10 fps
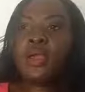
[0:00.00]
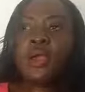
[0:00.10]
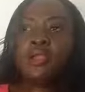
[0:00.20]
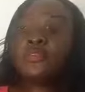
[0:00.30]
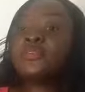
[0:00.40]
A
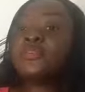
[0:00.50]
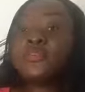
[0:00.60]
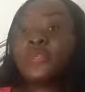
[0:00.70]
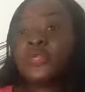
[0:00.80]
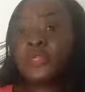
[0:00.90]
lot of
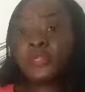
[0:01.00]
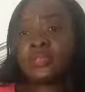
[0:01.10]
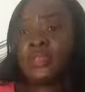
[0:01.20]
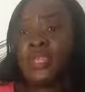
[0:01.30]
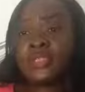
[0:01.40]
goodies are
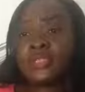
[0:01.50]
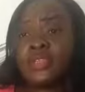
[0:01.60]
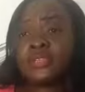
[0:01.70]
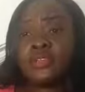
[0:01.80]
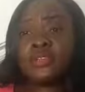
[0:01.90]
being
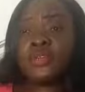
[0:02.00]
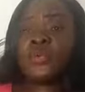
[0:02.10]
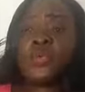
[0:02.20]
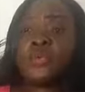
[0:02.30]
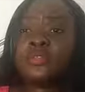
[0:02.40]
sent on to
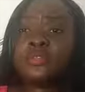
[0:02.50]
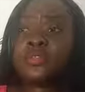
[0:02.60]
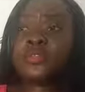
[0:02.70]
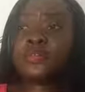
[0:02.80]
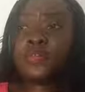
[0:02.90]
wards to
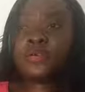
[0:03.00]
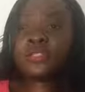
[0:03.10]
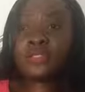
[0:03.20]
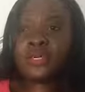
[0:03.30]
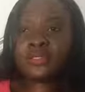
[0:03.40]
support
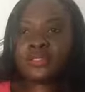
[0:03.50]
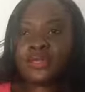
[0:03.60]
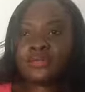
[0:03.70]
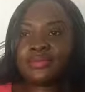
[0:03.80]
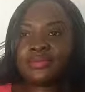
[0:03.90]

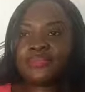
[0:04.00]
nurses.